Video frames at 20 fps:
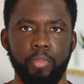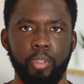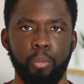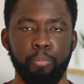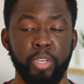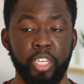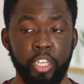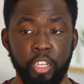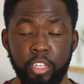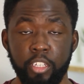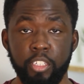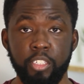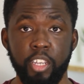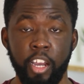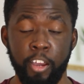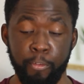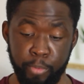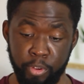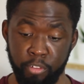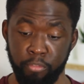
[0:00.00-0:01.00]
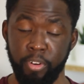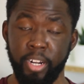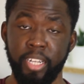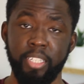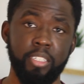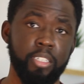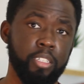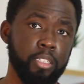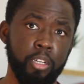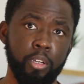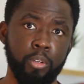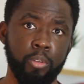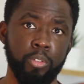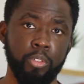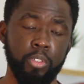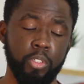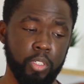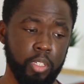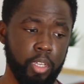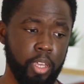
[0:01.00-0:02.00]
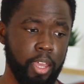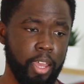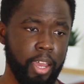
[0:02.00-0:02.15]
because I've been writing notes